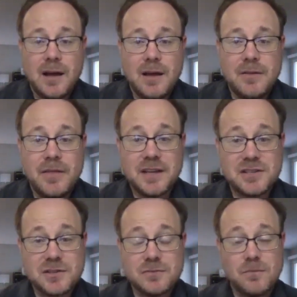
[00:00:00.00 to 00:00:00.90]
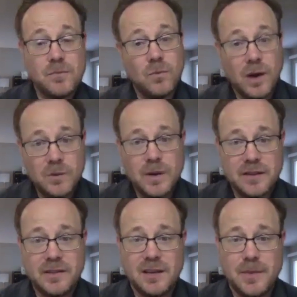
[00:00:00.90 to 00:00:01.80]
that's one way to
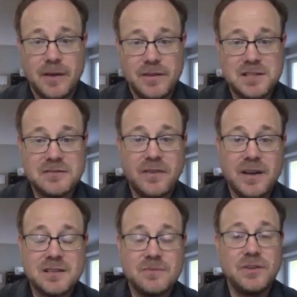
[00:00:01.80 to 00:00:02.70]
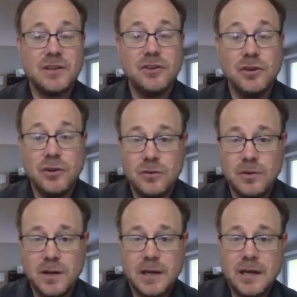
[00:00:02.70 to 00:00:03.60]
think about this, is find something
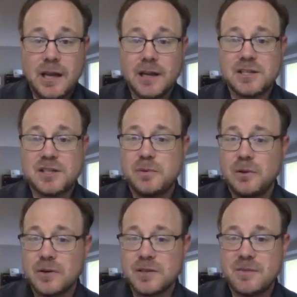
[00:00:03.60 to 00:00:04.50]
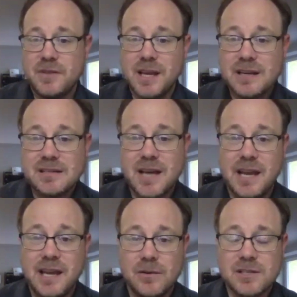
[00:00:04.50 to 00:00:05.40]
new, explore something
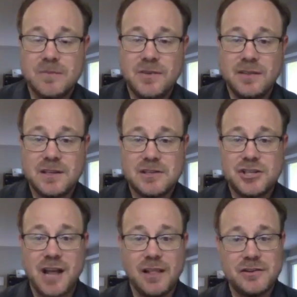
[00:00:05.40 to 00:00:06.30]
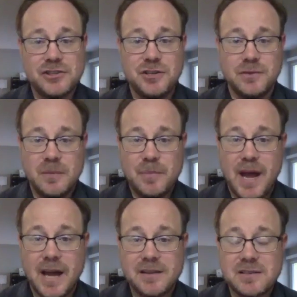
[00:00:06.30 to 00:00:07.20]
exciting or something that's challenged you in the
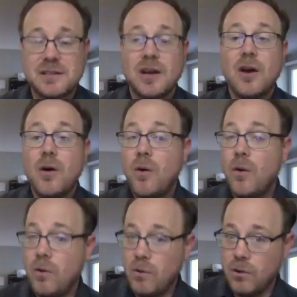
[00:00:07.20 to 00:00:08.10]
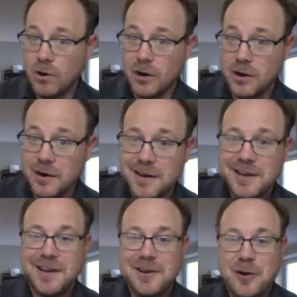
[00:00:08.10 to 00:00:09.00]
past, or
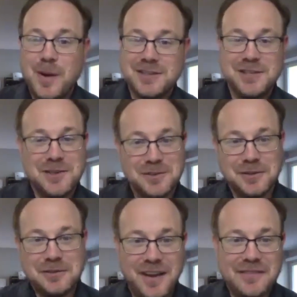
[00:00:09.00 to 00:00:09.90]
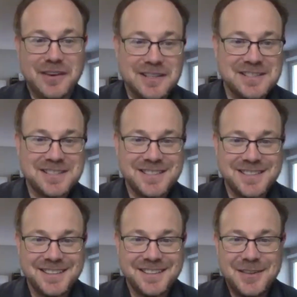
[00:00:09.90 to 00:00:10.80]
go back to your old favorites.
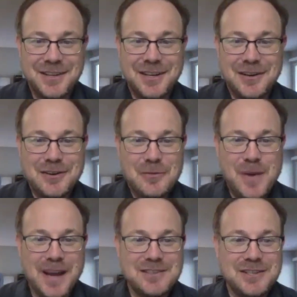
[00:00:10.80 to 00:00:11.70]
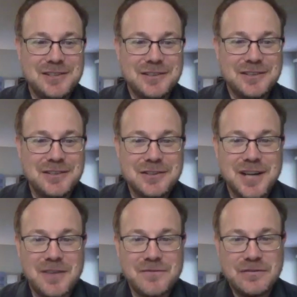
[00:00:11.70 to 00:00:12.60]
Go back to your
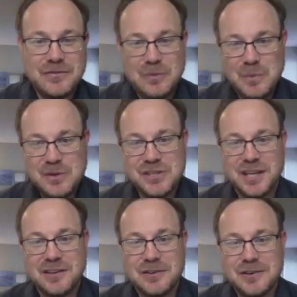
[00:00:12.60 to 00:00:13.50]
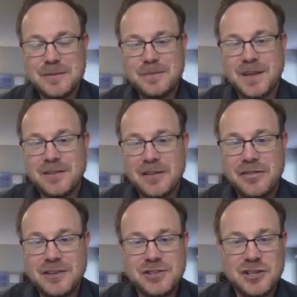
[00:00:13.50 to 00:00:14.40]
comfort food music, or the
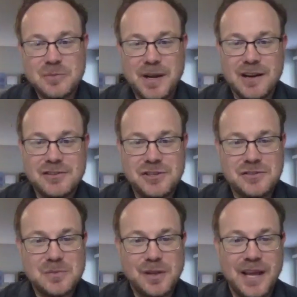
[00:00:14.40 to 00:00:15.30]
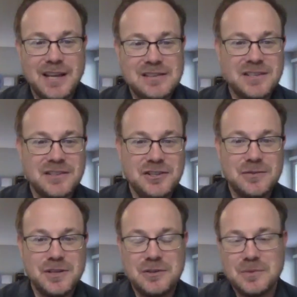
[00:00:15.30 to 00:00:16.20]
things your parents used to play and sing to you
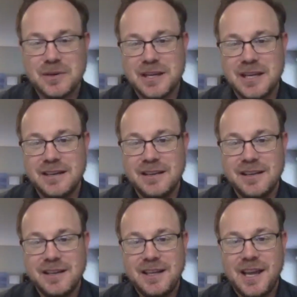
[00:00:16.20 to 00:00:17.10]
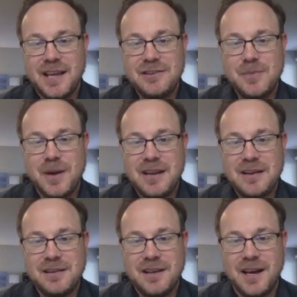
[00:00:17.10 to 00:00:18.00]
when you were a kid, and you might
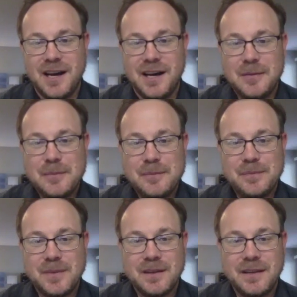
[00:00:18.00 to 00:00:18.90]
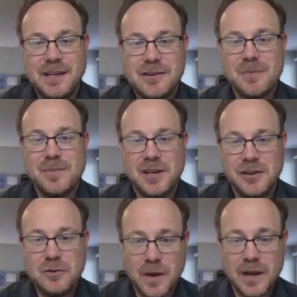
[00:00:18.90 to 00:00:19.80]
hear them in a
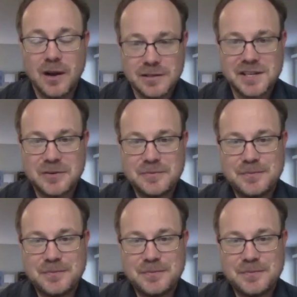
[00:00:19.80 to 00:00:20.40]
new way also.